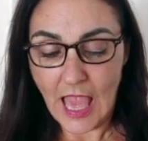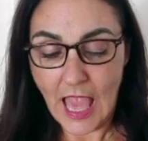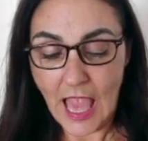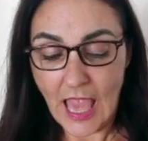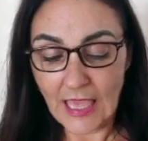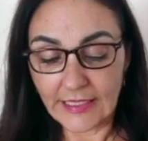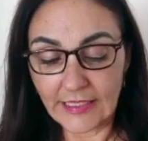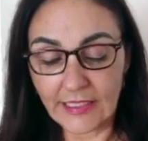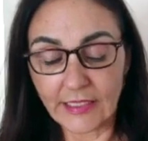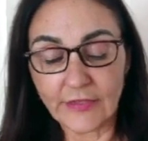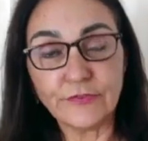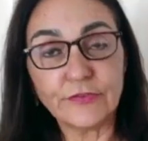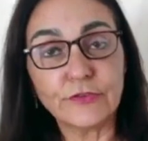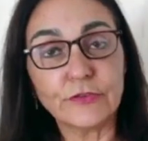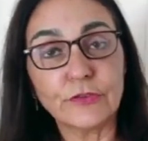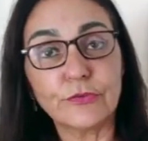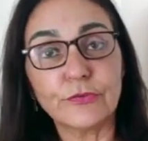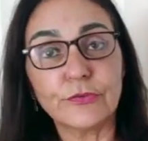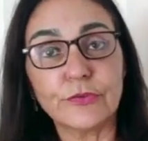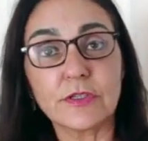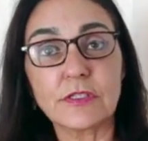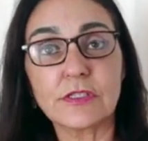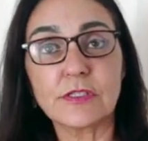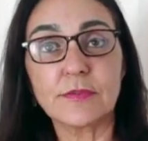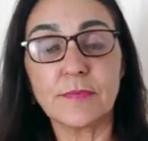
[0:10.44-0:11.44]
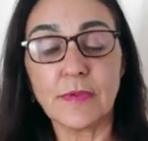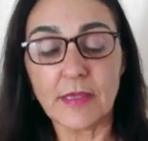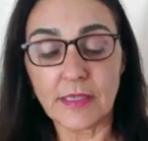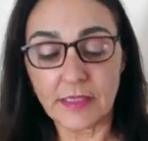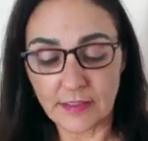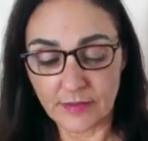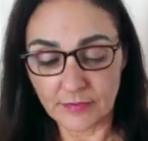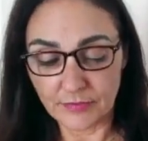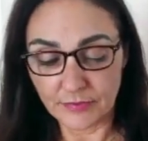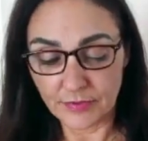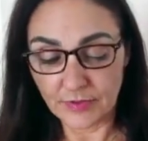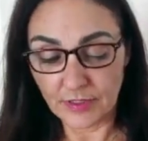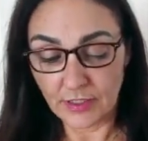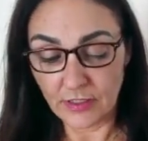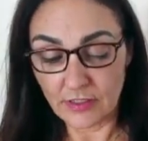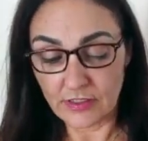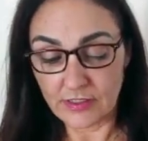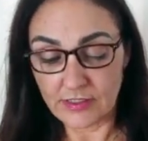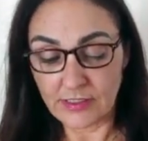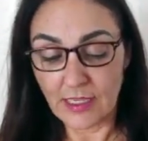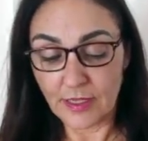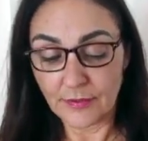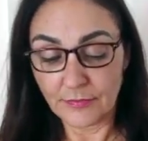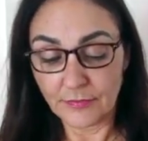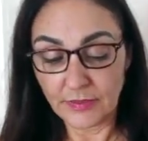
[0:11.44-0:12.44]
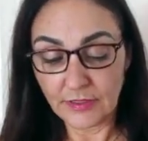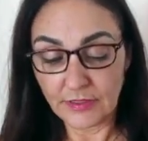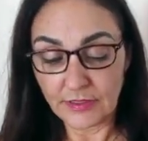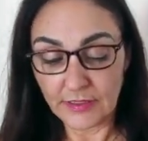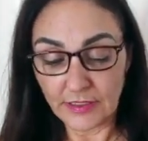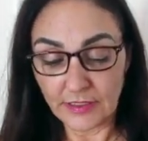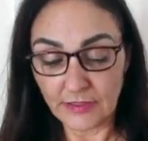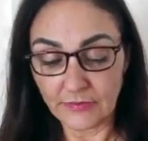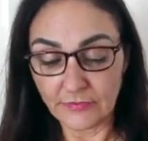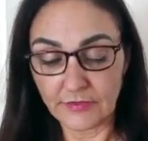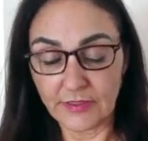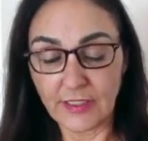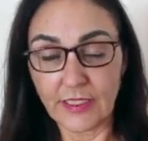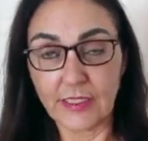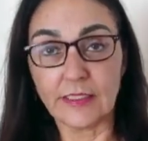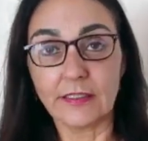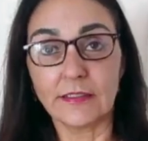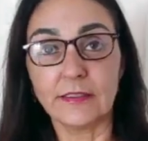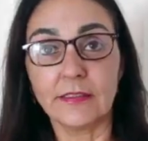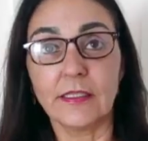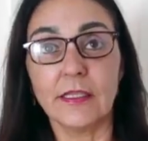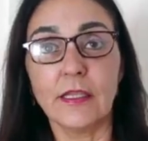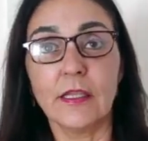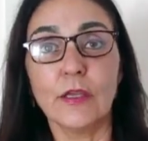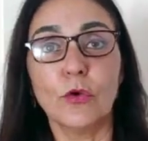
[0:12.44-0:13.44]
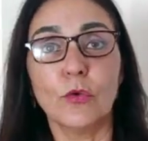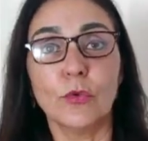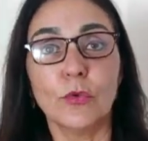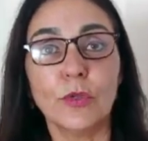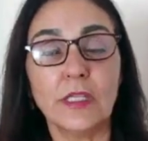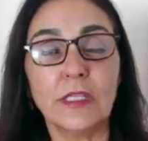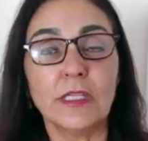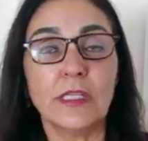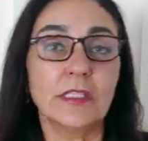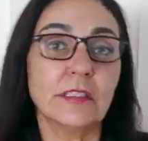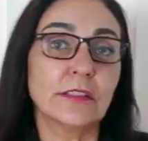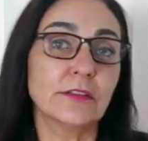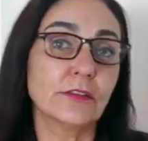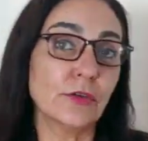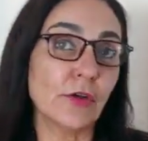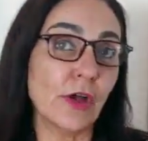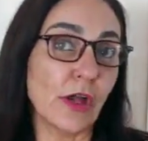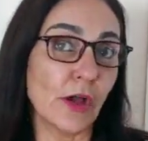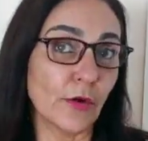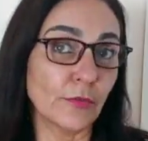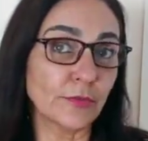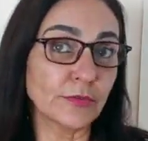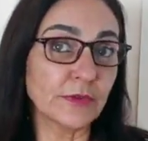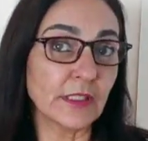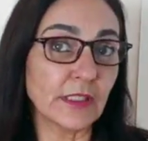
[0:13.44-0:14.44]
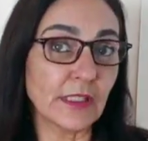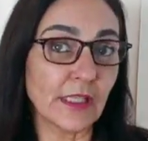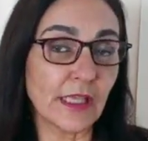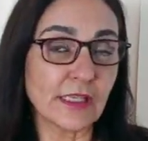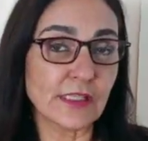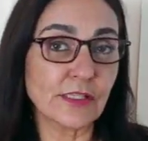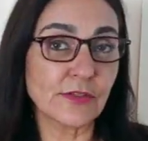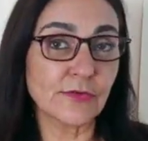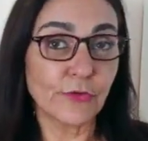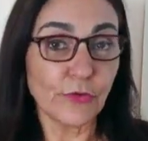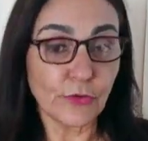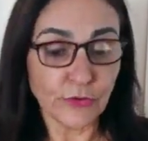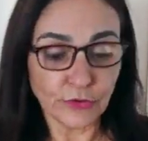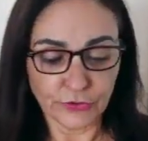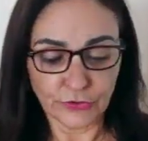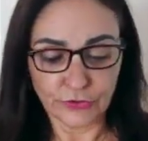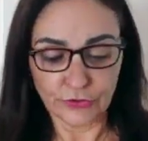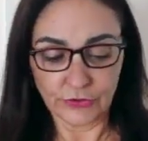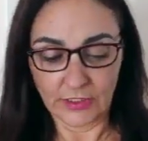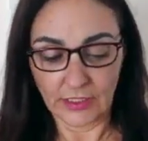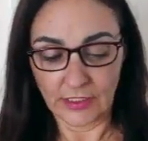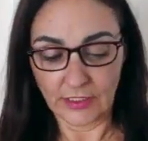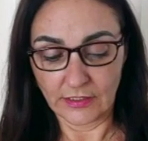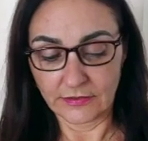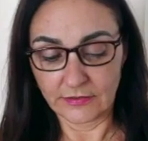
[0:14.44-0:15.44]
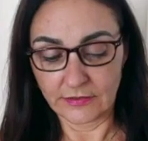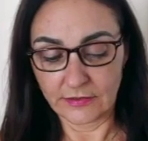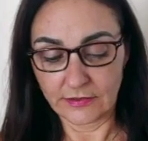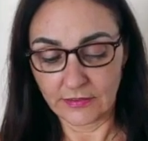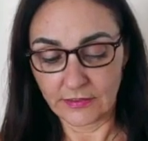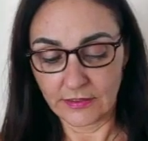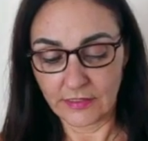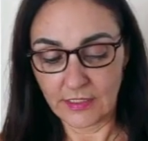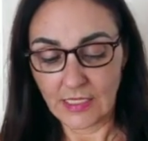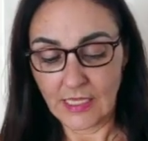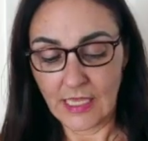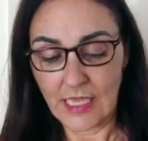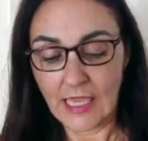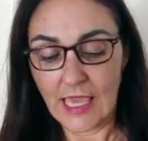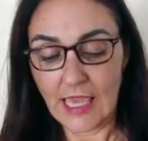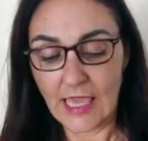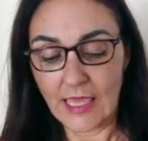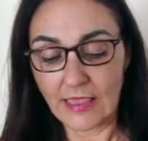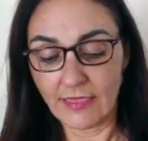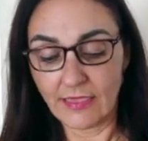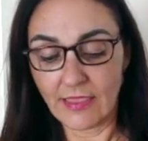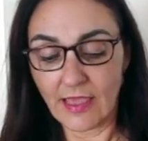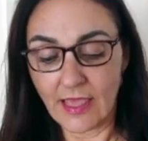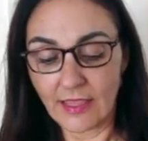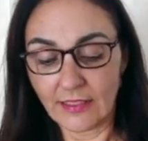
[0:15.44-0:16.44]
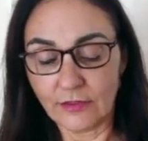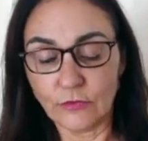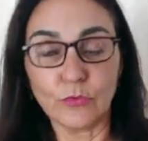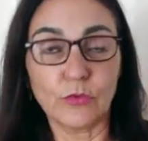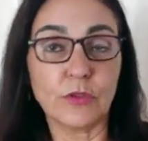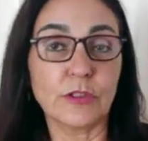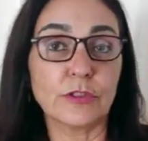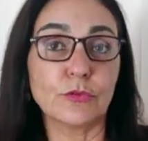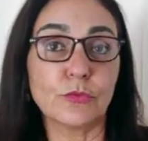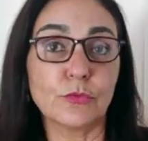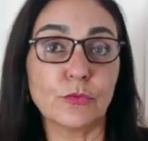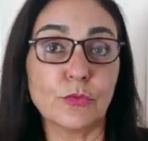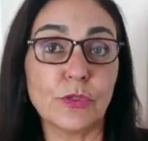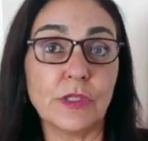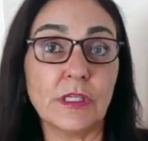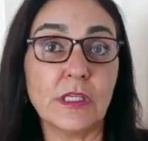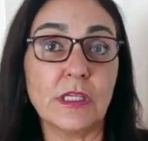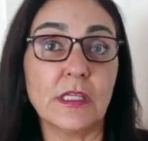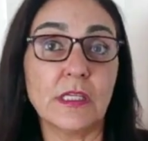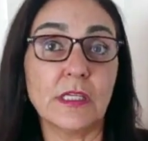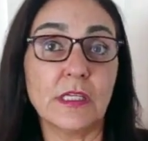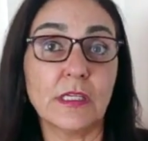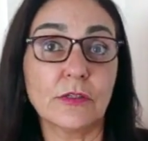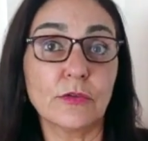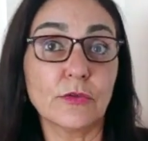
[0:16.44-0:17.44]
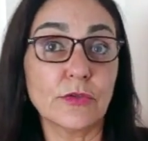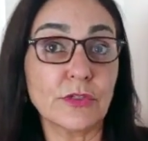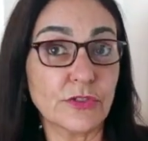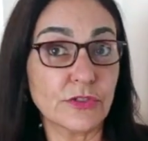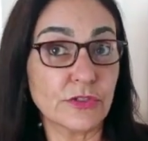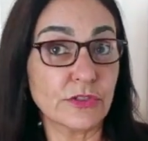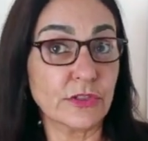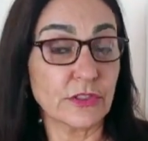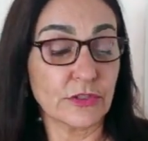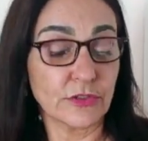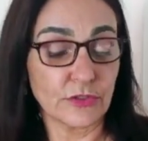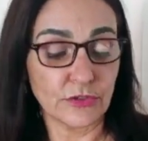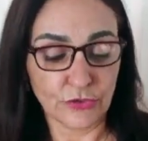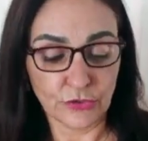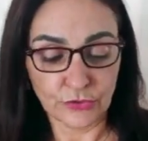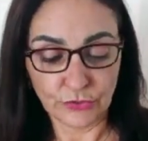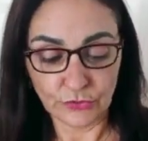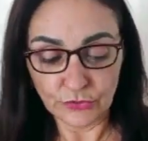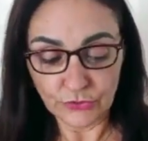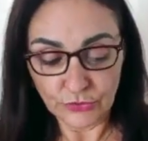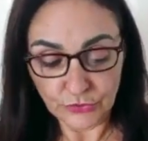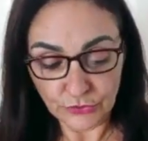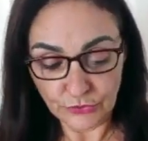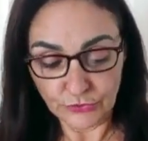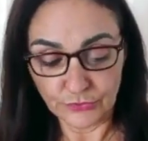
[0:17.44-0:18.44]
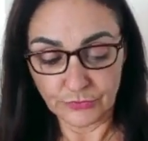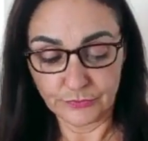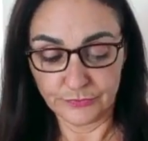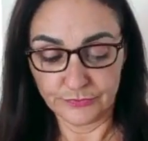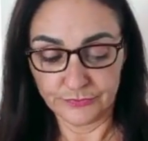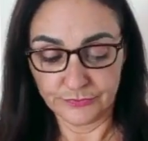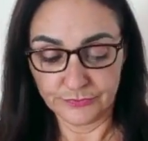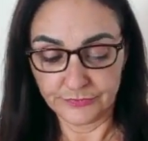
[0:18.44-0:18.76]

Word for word: I give to First Miami because I believe that we need to help the less fortunate, and that what we Christians should do.